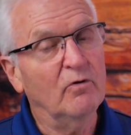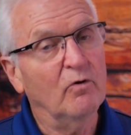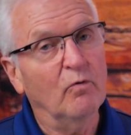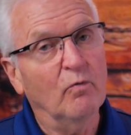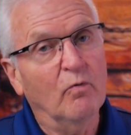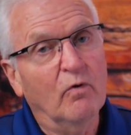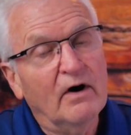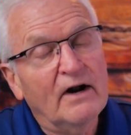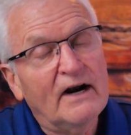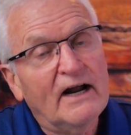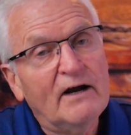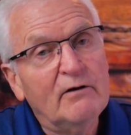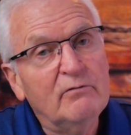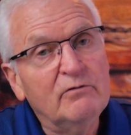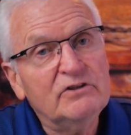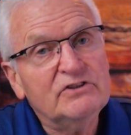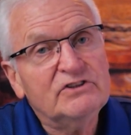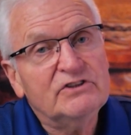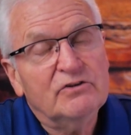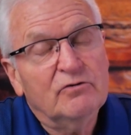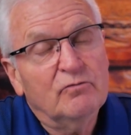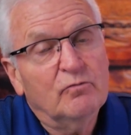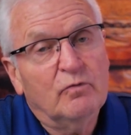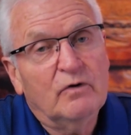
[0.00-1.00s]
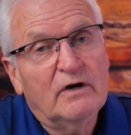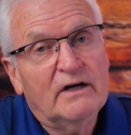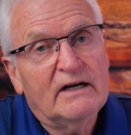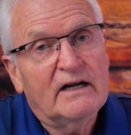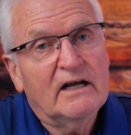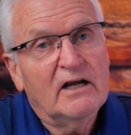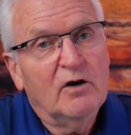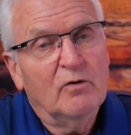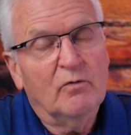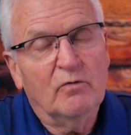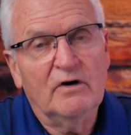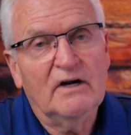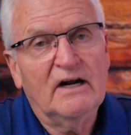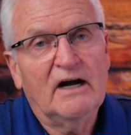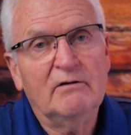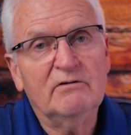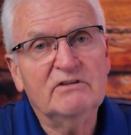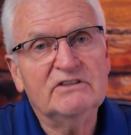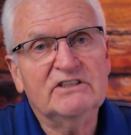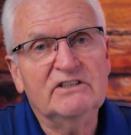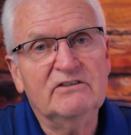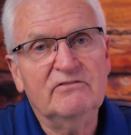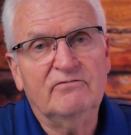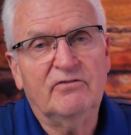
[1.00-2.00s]
what I was
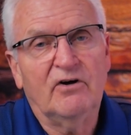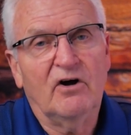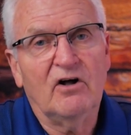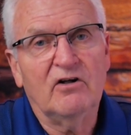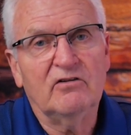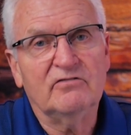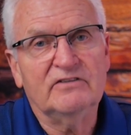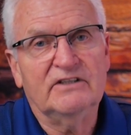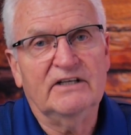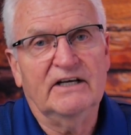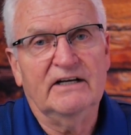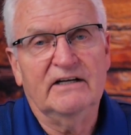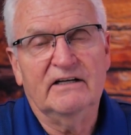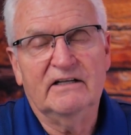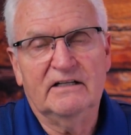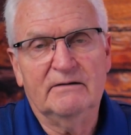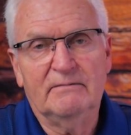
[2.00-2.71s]
involved in.